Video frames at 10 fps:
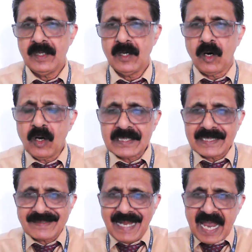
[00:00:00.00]
or
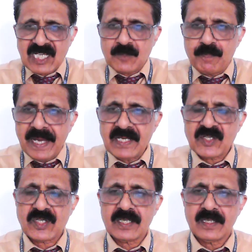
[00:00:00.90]
the tax
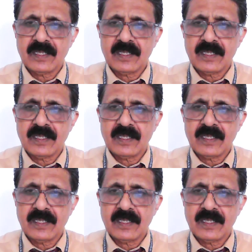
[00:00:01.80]
base